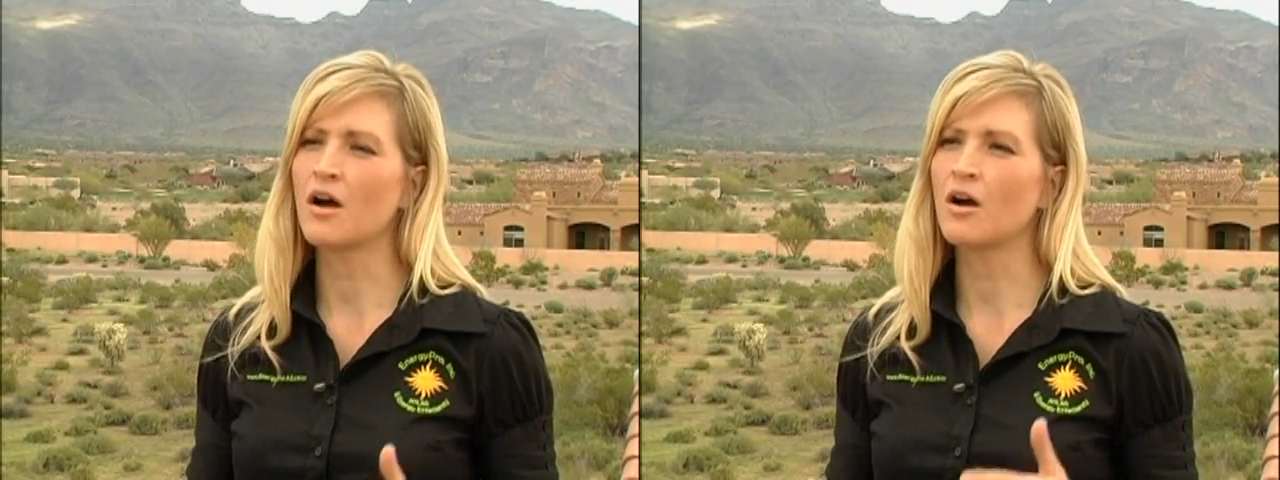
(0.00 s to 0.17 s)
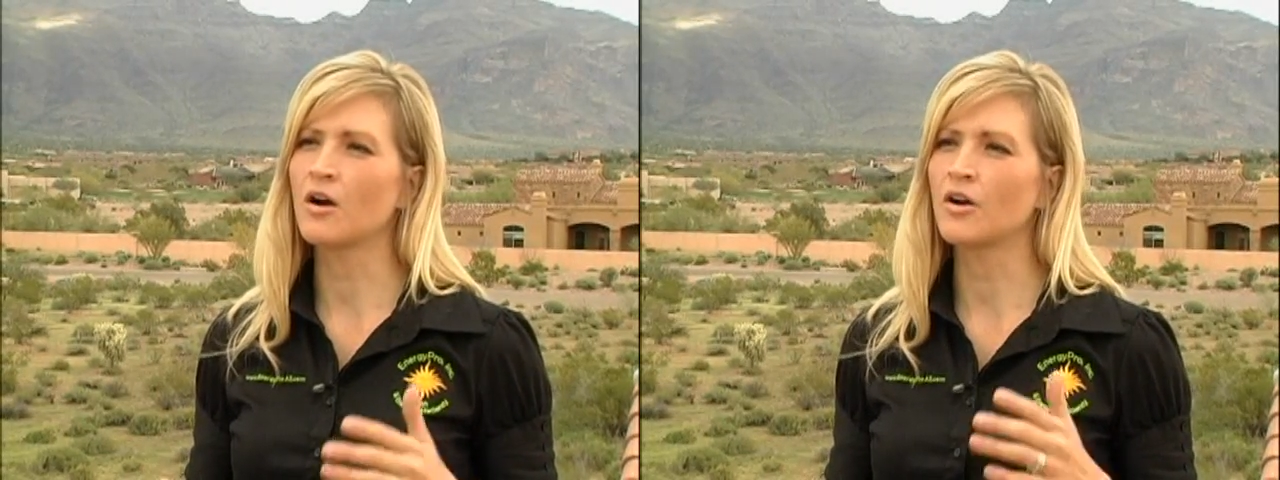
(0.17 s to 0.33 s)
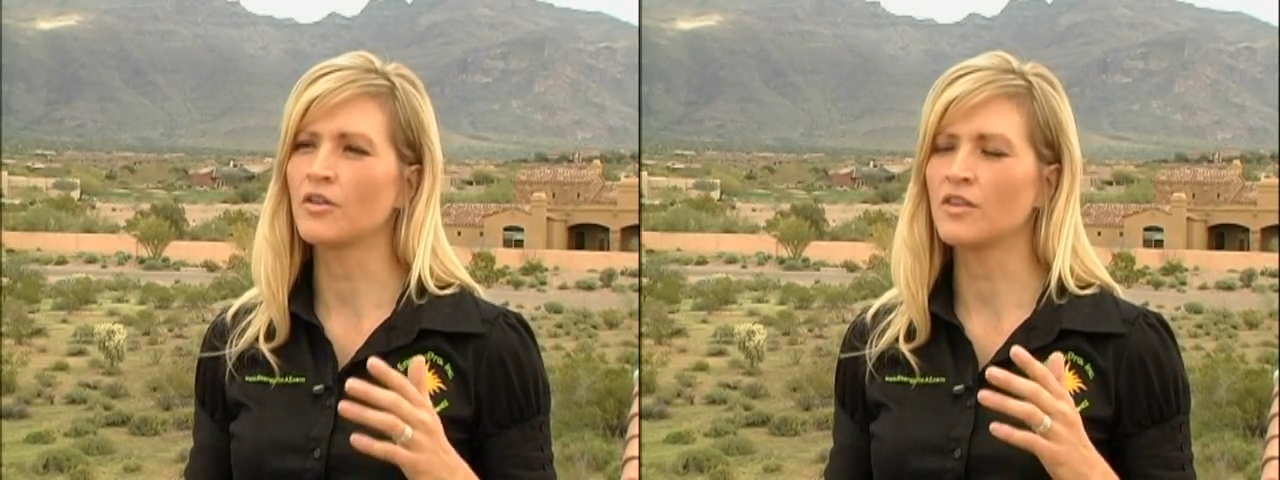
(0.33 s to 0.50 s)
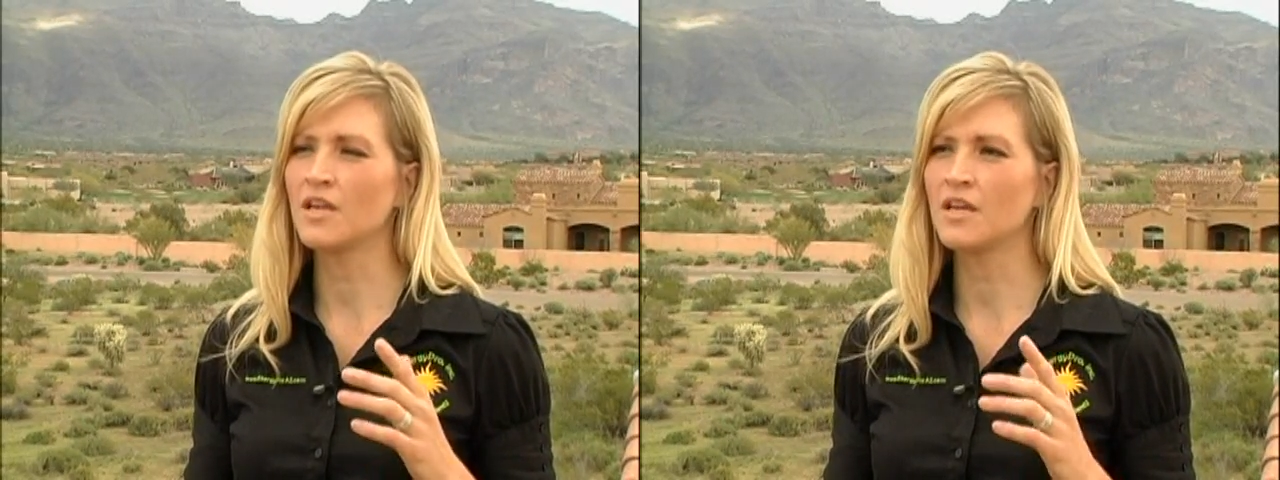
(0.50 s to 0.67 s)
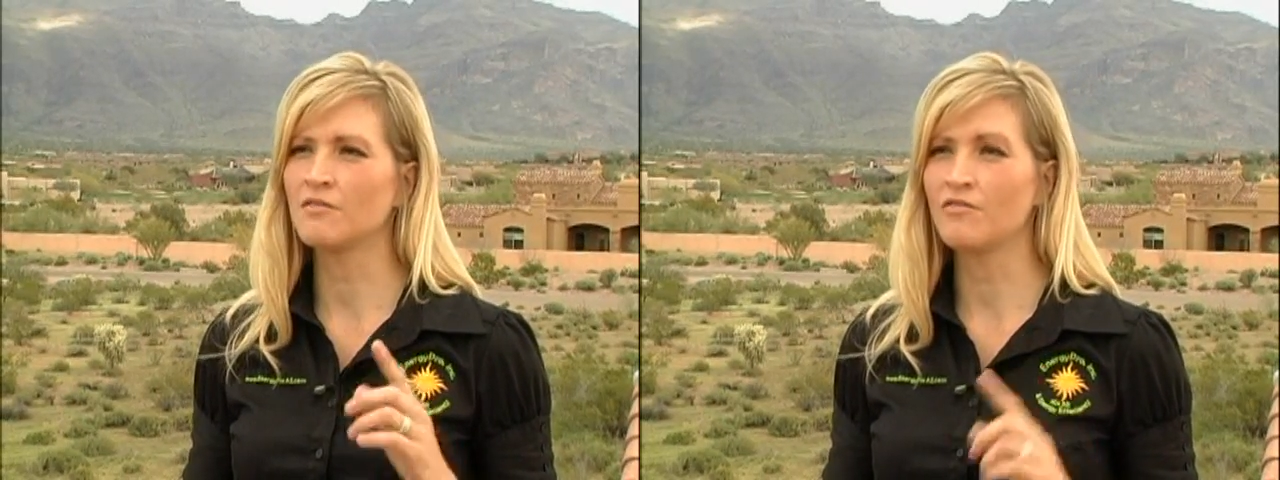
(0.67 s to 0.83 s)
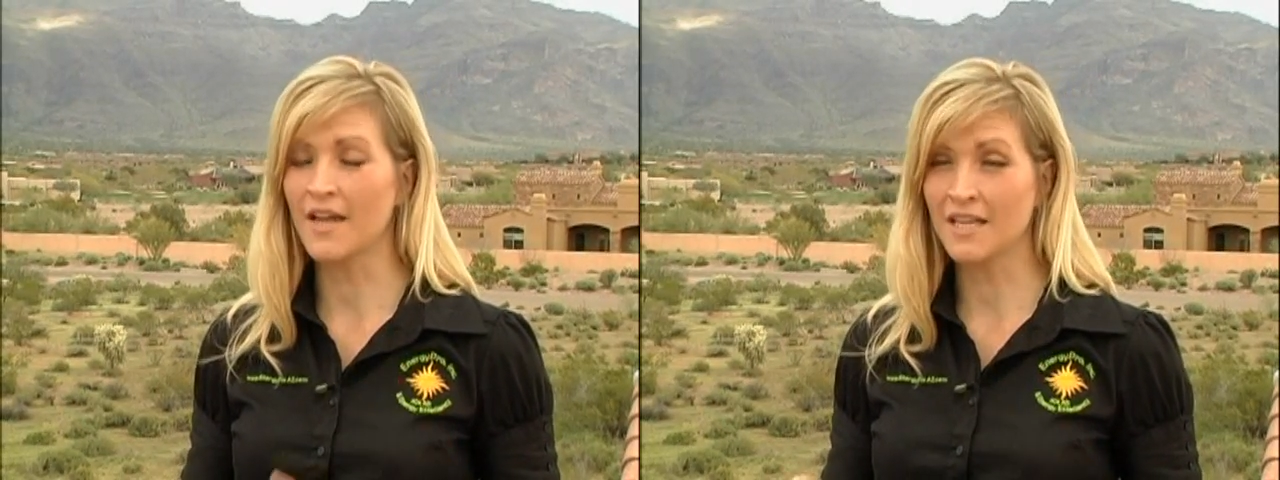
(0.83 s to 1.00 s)
are the
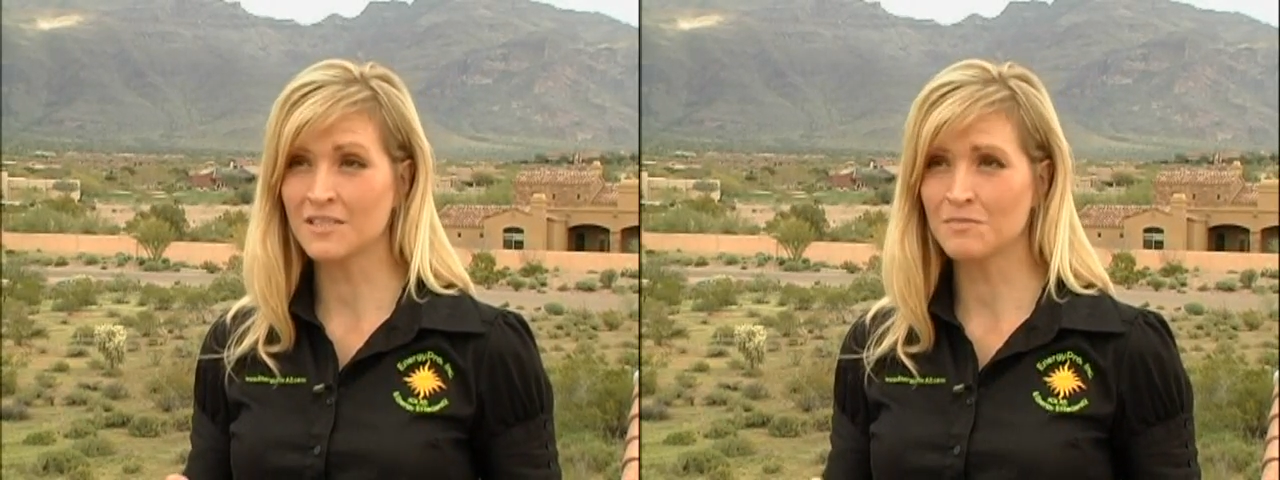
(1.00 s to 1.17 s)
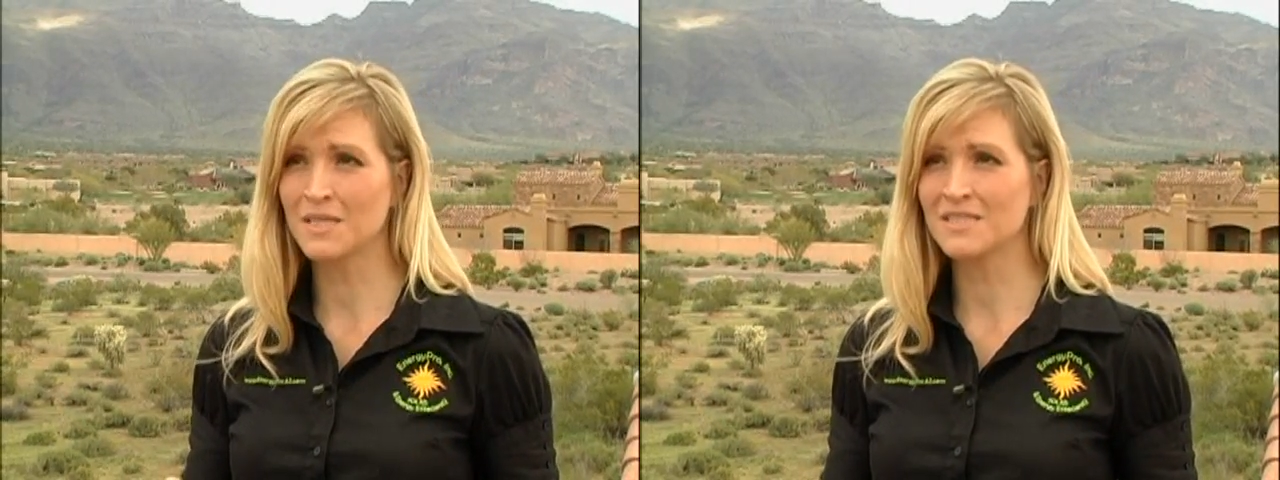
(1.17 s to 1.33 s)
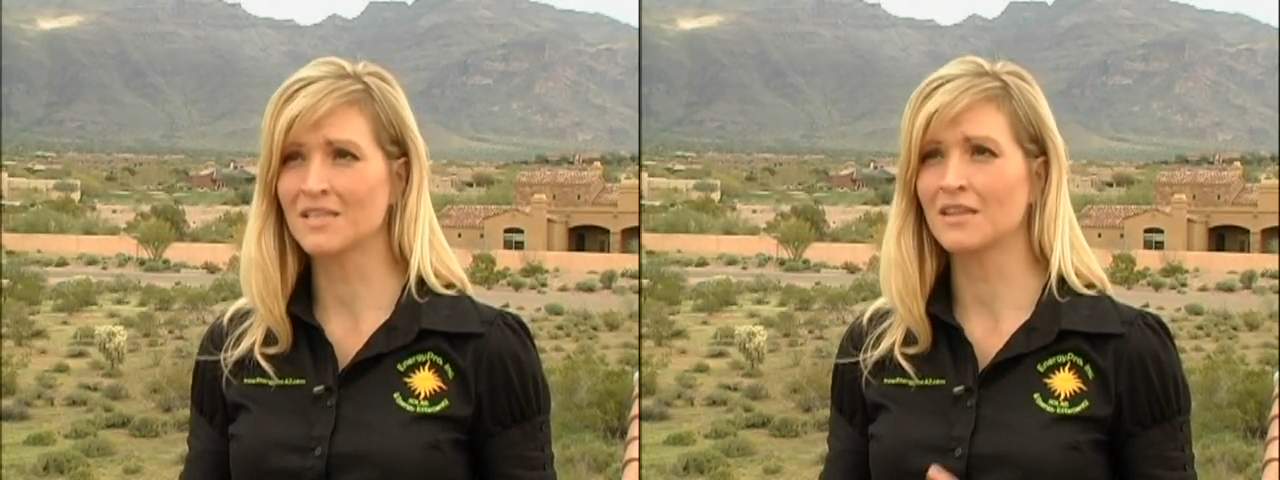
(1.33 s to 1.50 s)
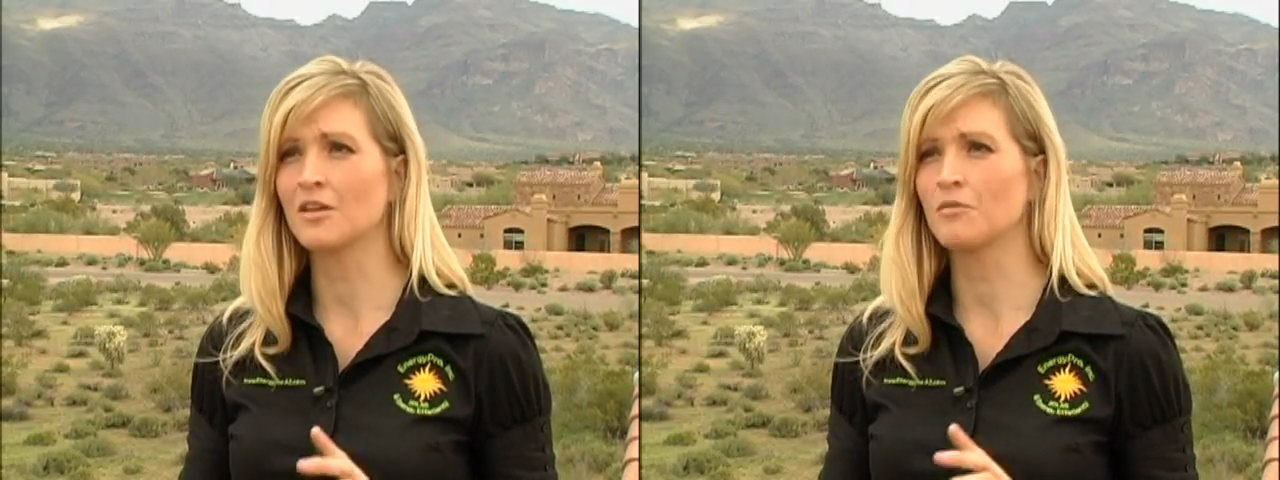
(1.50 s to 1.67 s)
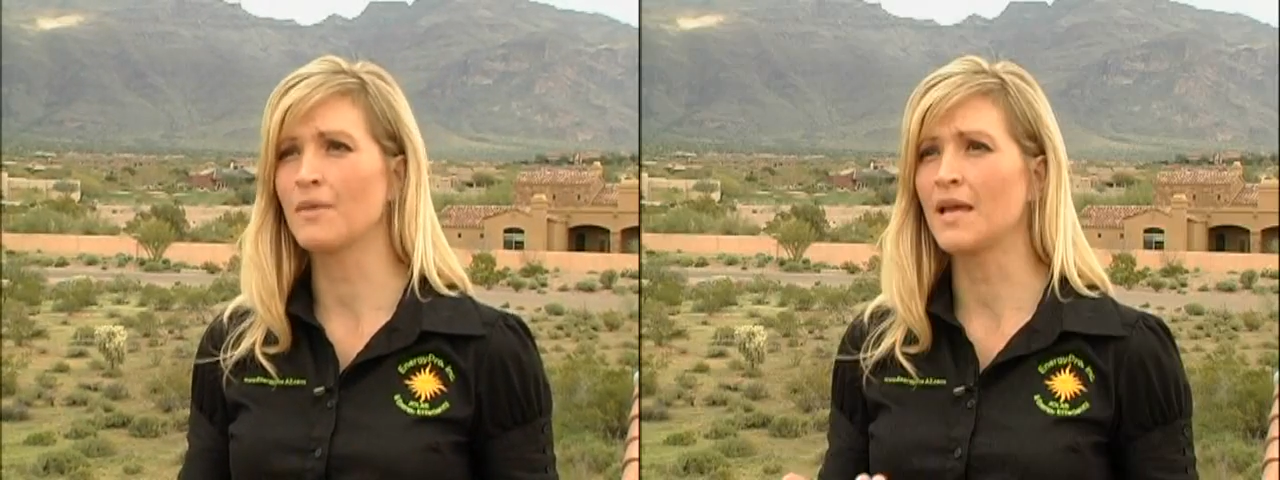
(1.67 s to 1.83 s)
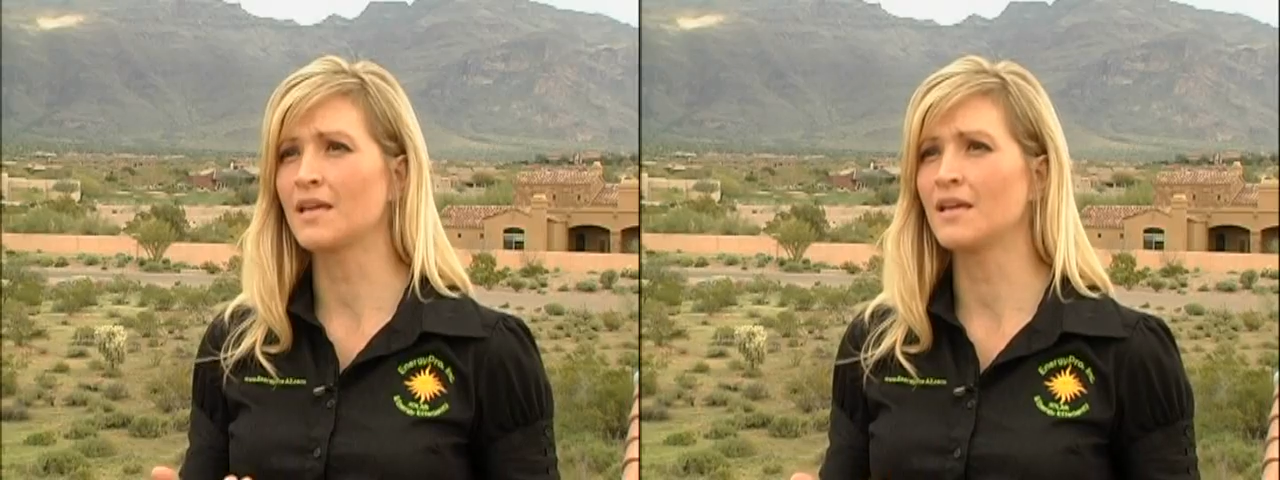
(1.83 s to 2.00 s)
advancements that they're
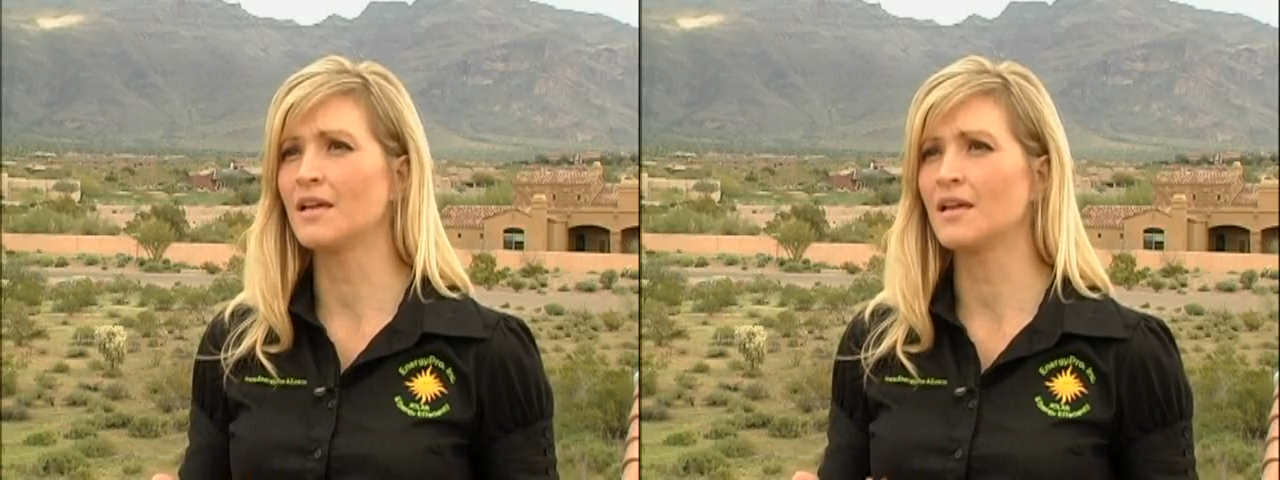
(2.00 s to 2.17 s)
making